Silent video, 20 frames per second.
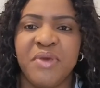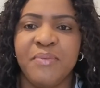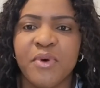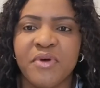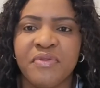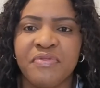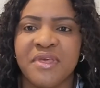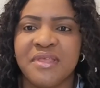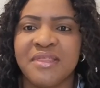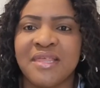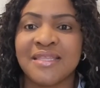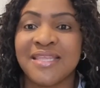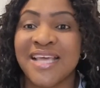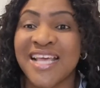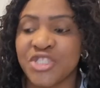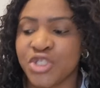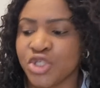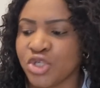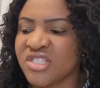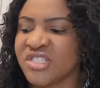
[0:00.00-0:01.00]
people think that
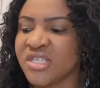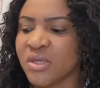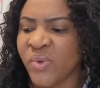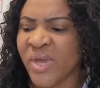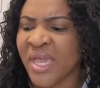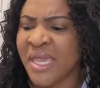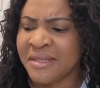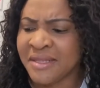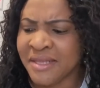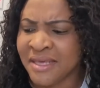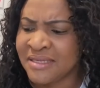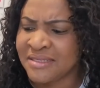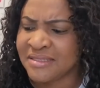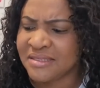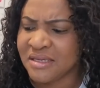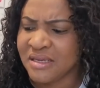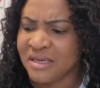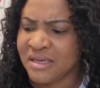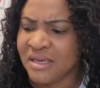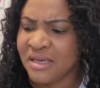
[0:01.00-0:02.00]
that's just the way it
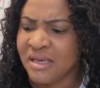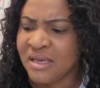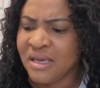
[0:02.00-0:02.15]
is.